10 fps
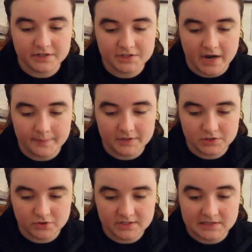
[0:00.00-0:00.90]
shopping
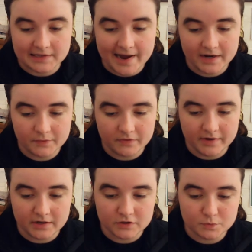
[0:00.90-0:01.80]
streets lined with
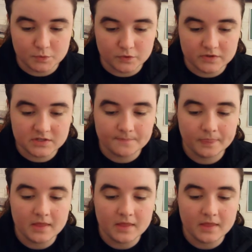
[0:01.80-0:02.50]
vendors' booths.